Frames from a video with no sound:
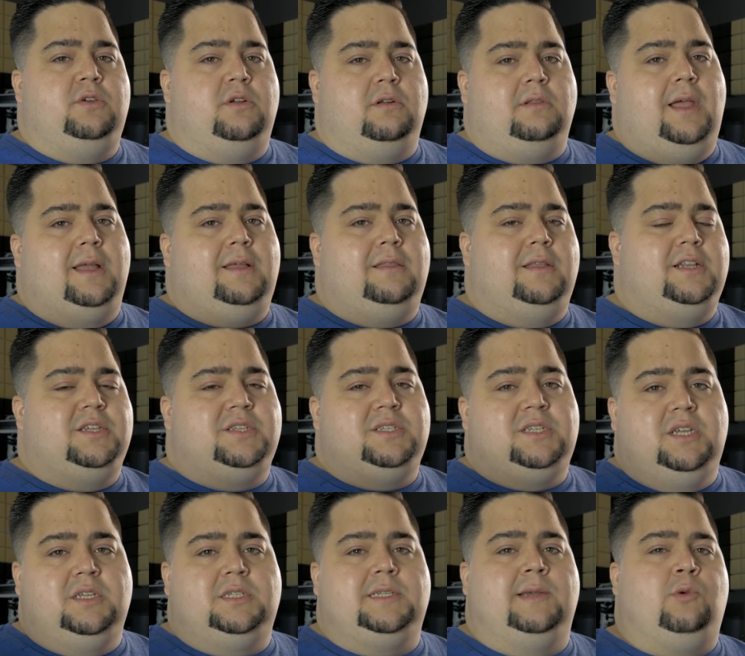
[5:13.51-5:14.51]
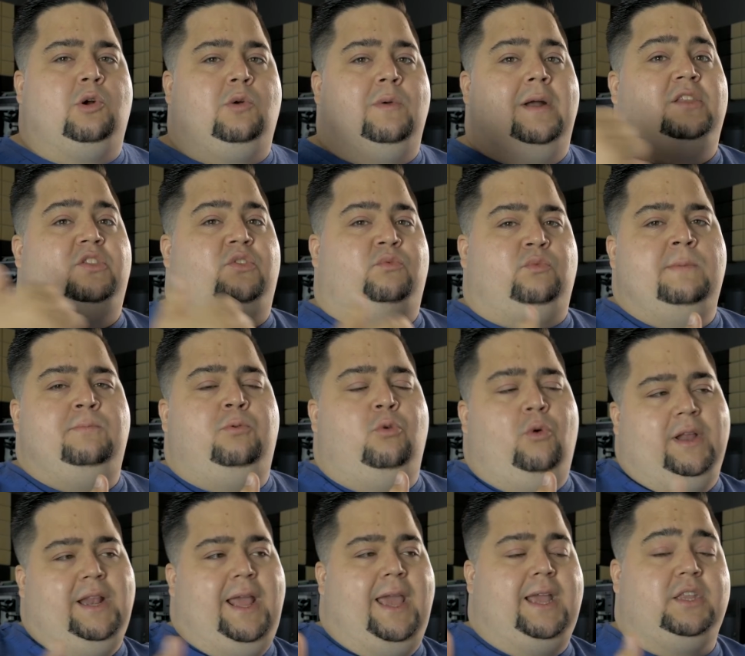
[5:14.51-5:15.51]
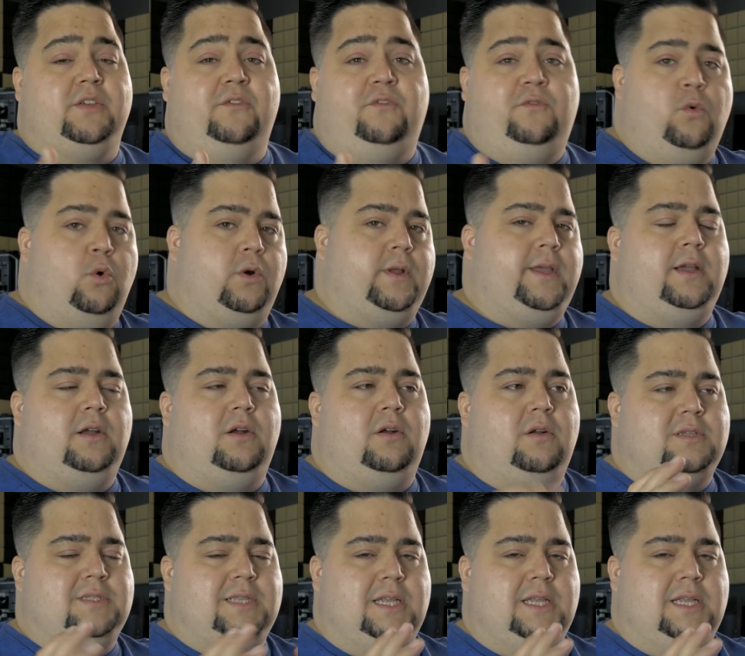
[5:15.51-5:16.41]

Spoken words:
you're likely to see somewhere around 3.8 to 4 gigahertz.